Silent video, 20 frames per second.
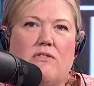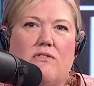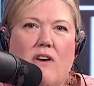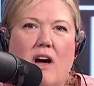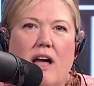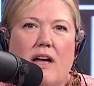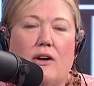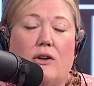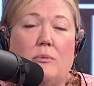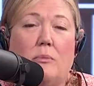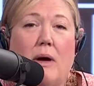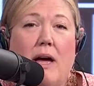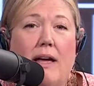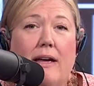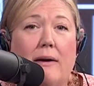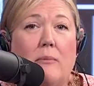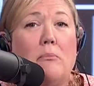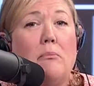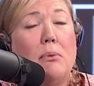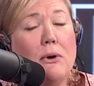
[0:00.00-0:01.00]
filed by
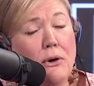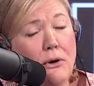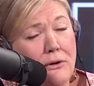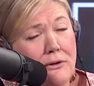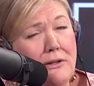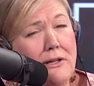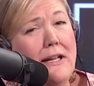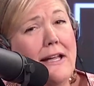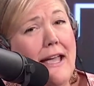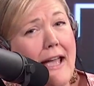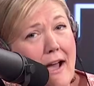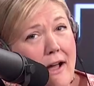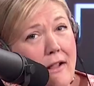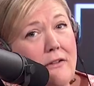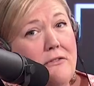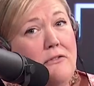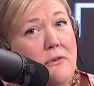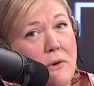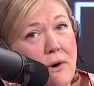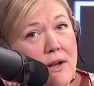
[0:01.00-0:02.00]
a Berkeley,
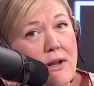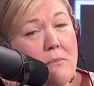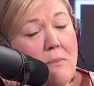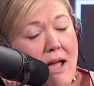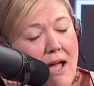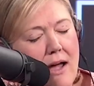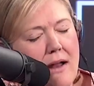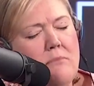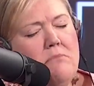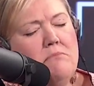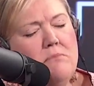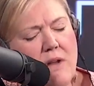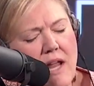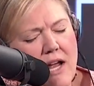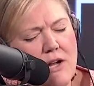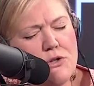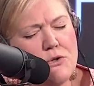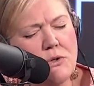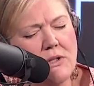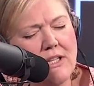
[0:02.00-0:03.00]
California man,
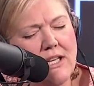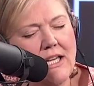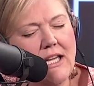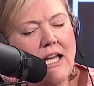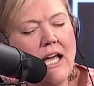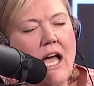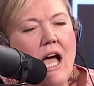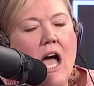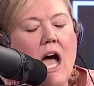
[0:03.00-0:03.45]
naturally,